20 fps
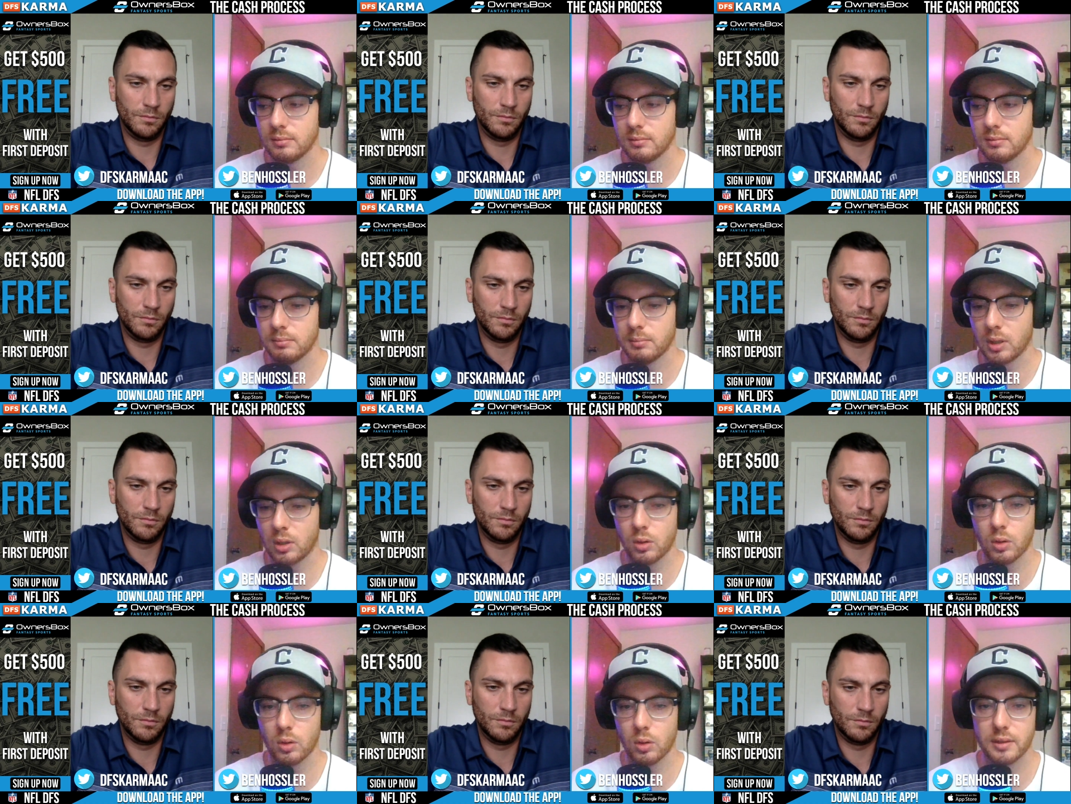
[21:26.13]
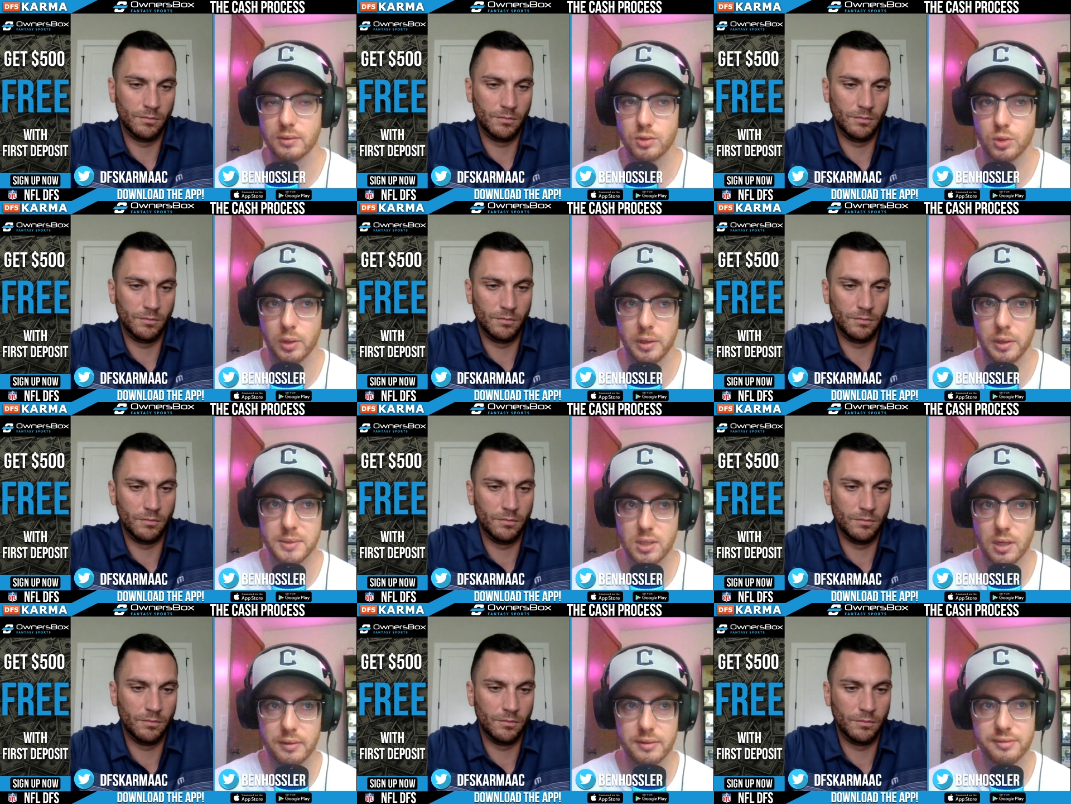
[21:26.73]
Speaker 1: McLaurin. So he
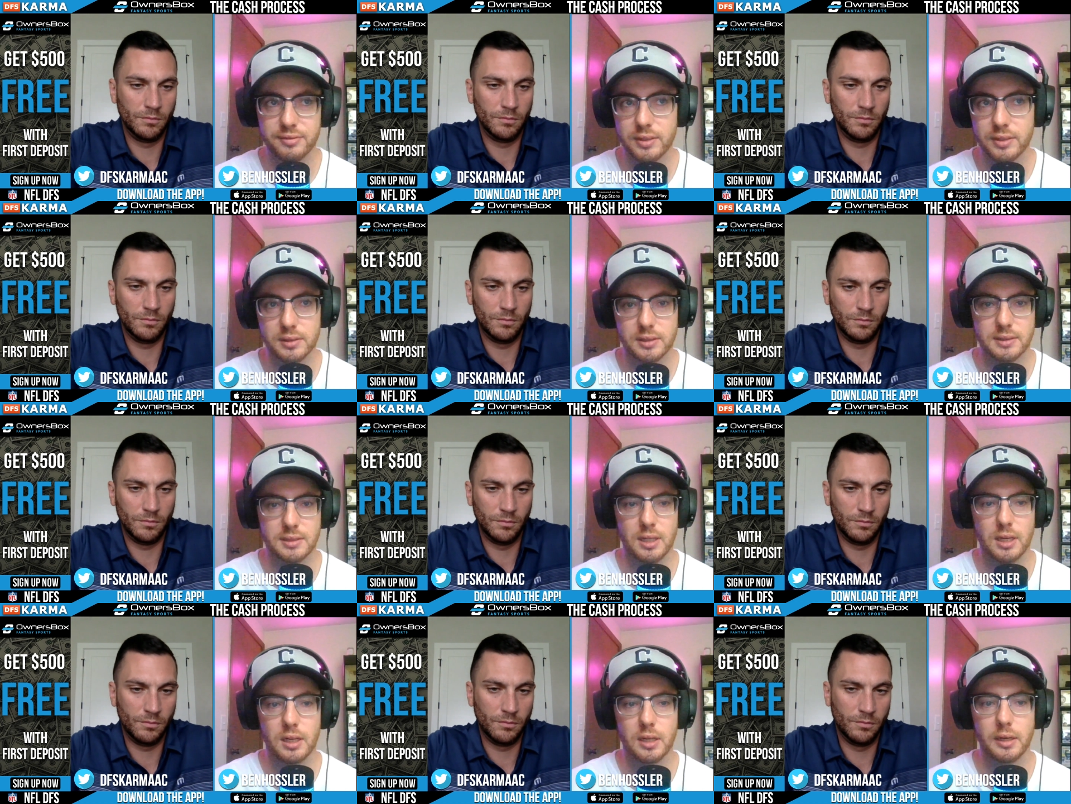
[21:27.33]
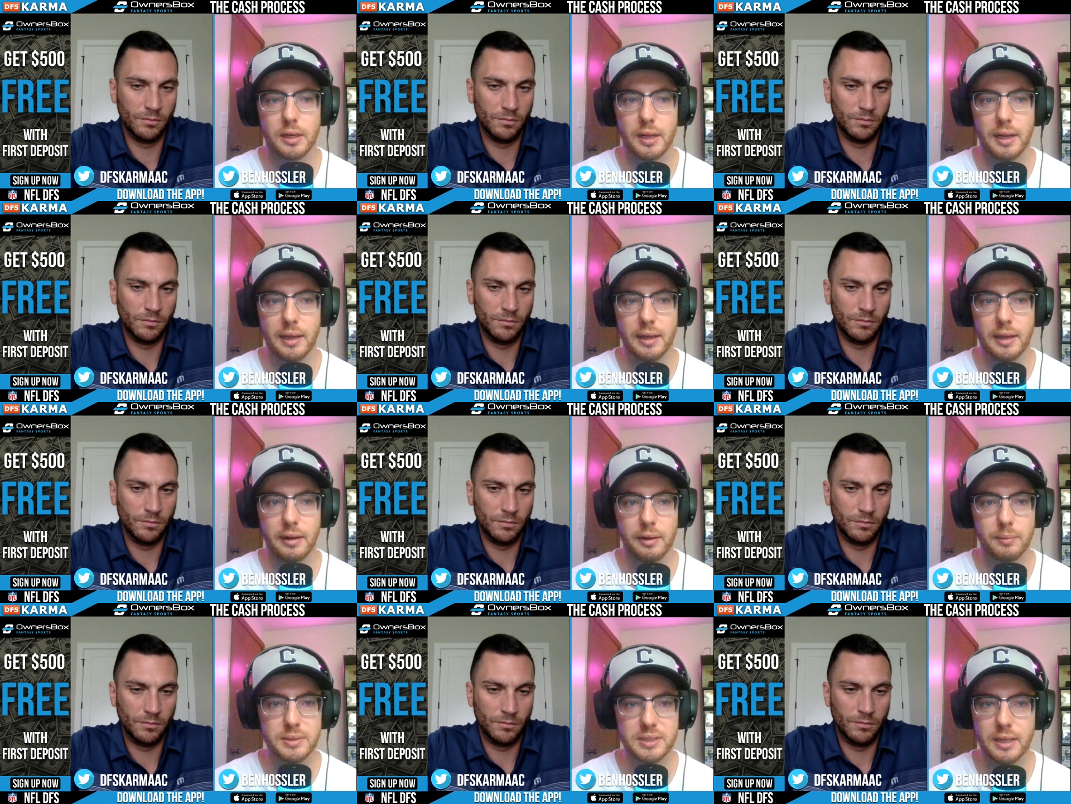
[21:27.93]
was on the field a ton,
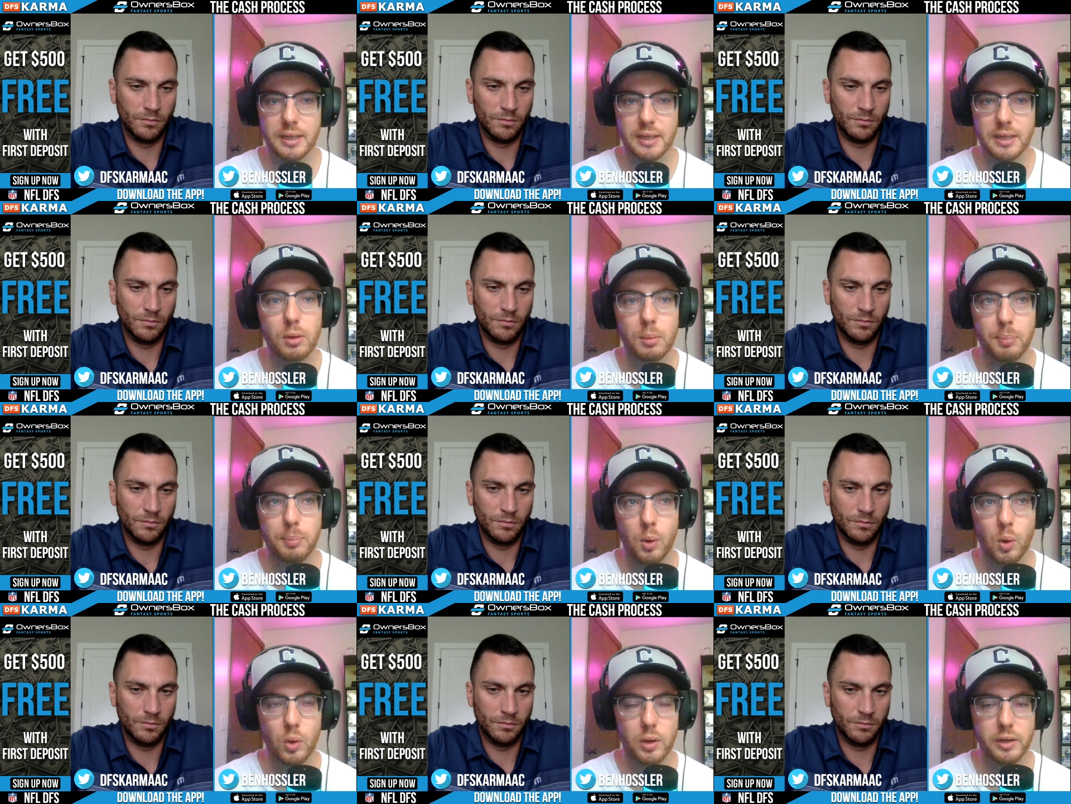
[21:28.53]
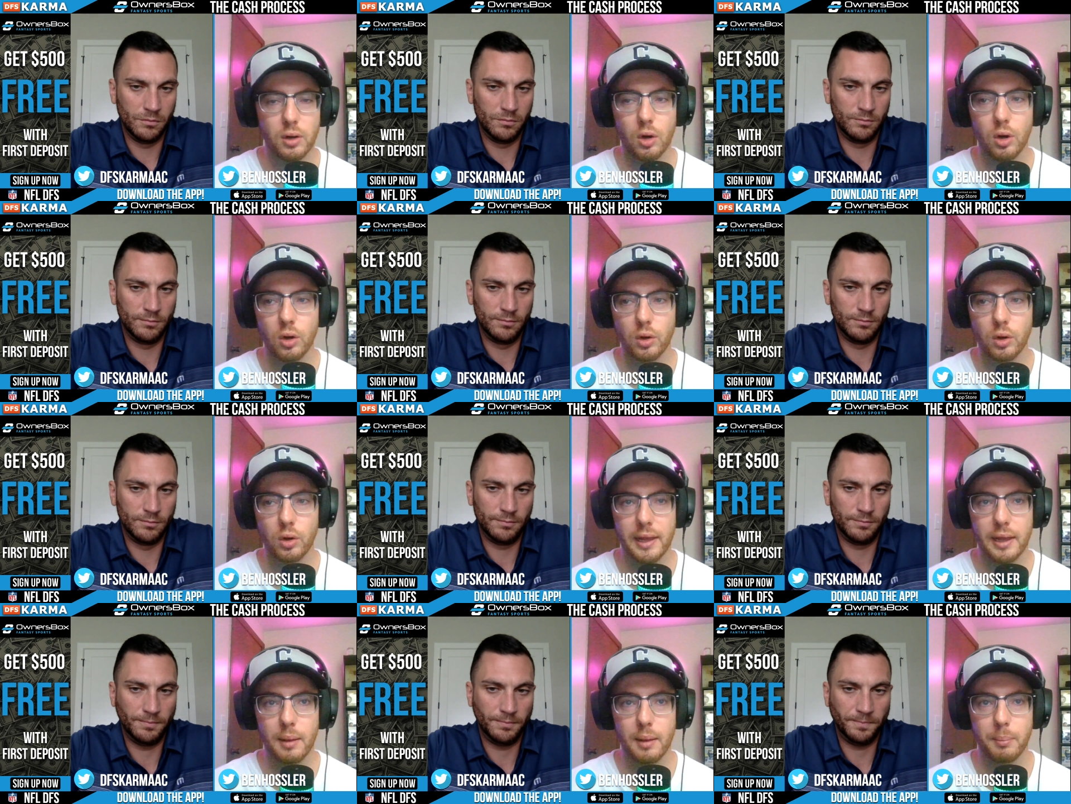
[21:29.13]
and it was kind of reported all
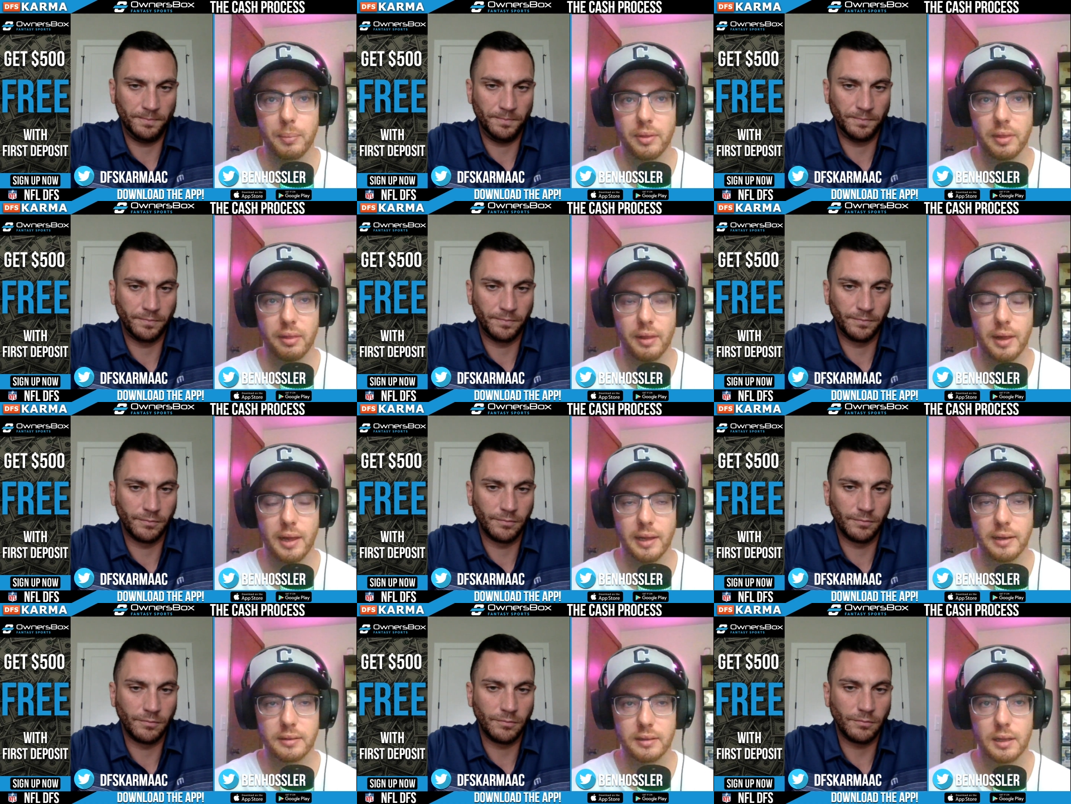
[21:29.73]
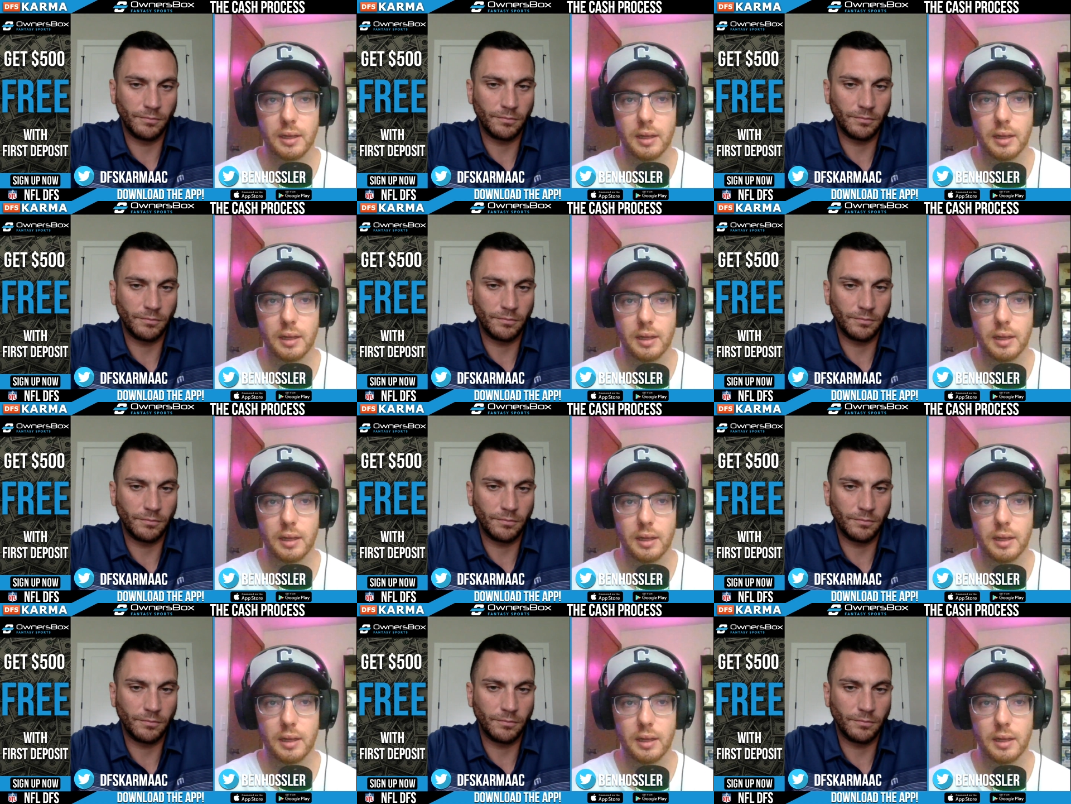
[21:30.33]
camp that